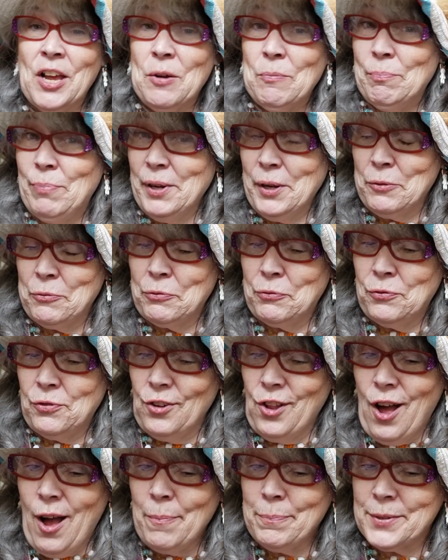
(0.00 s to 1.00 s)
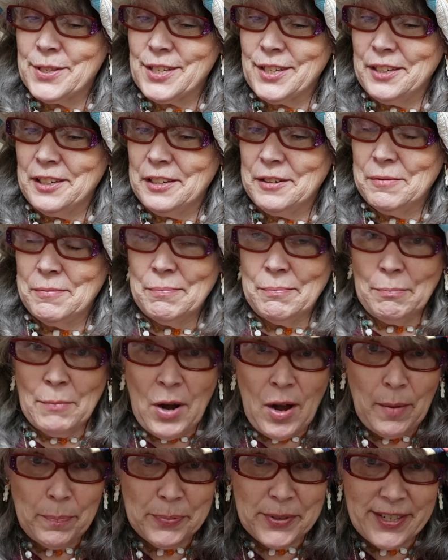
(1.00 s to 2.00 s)
But Flopsy,
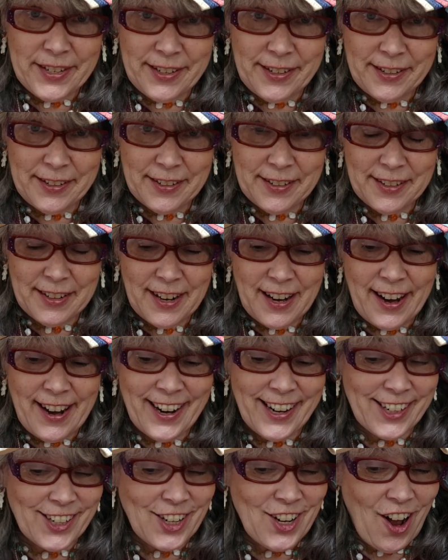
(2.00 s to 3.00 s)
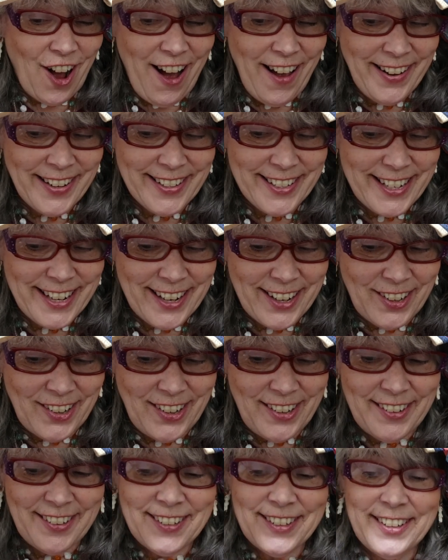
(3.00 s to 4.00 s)
Mopsy, and Cottontail
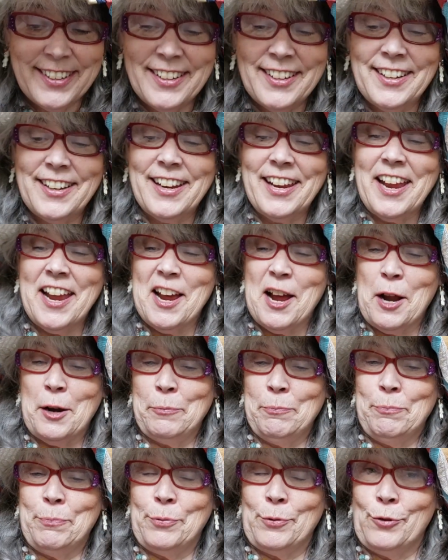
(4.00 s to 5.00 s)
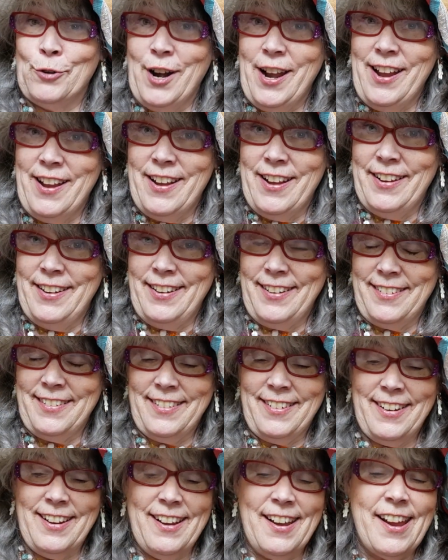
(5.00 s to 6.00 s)
had bread
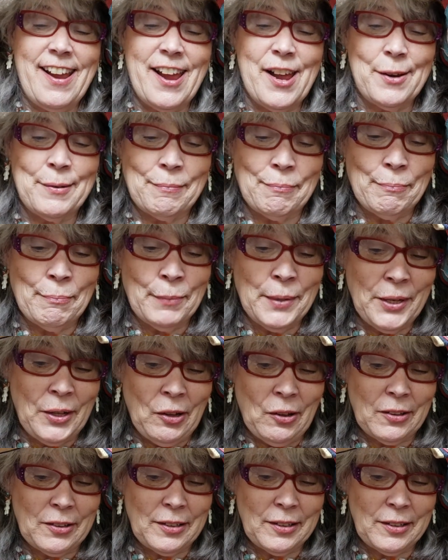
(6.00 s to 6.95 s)
and milk